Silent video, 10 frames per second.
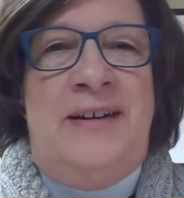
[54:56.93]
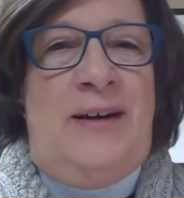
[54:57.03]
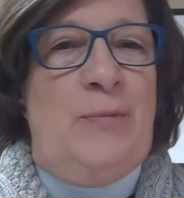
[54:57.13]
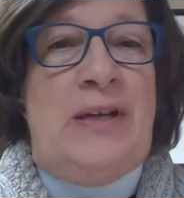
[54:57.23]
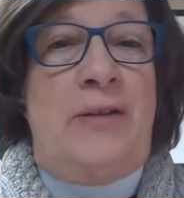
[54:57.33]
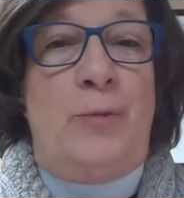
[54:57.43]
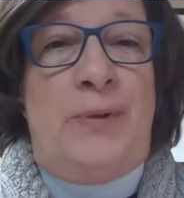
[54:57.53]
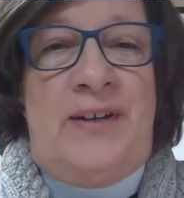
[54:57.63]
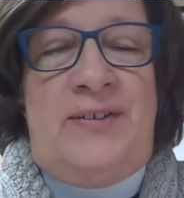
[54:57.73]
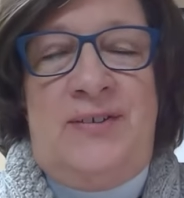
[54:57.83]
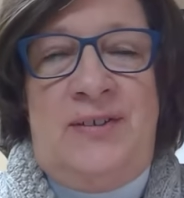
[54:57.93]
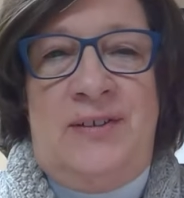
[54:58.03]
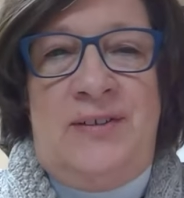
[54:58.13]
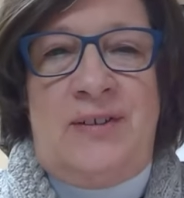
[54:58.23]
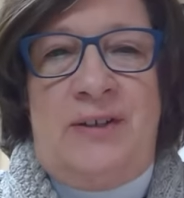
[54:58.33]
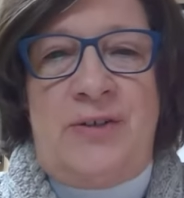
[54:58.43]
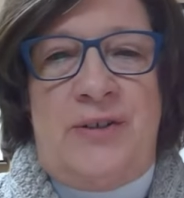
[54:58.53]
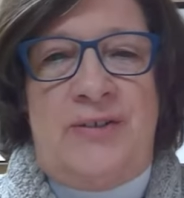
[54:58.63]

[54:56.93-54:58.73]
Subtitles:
and other places in this country.